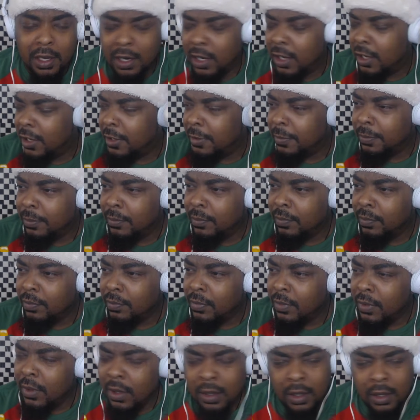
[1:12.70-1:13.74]
name?
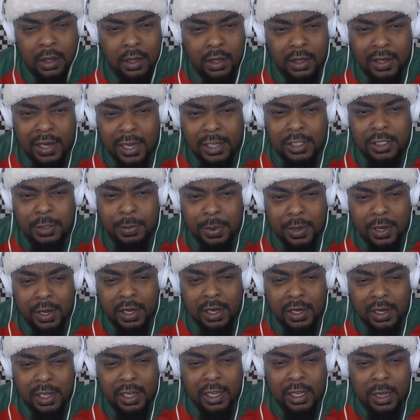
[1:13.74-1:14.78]
Dave Chappelle, he
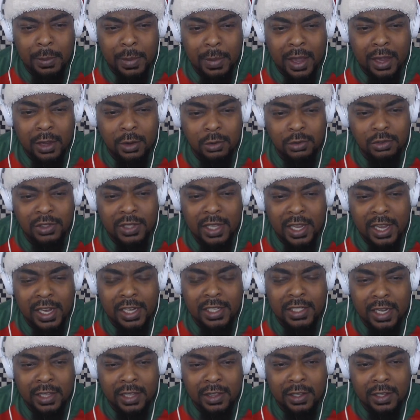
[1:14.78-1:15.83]
did come back on stage
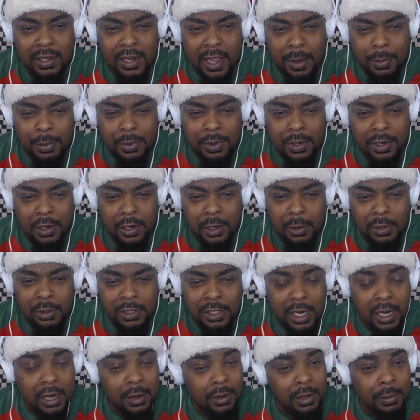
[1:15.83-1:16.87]
after it happened.
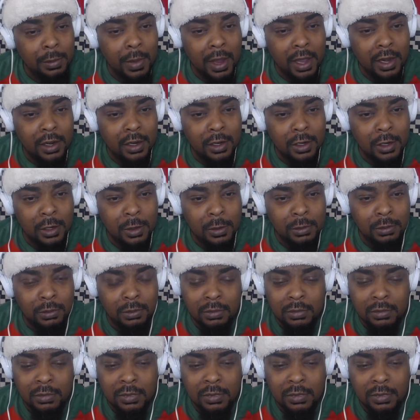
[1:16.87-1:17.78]
And he made an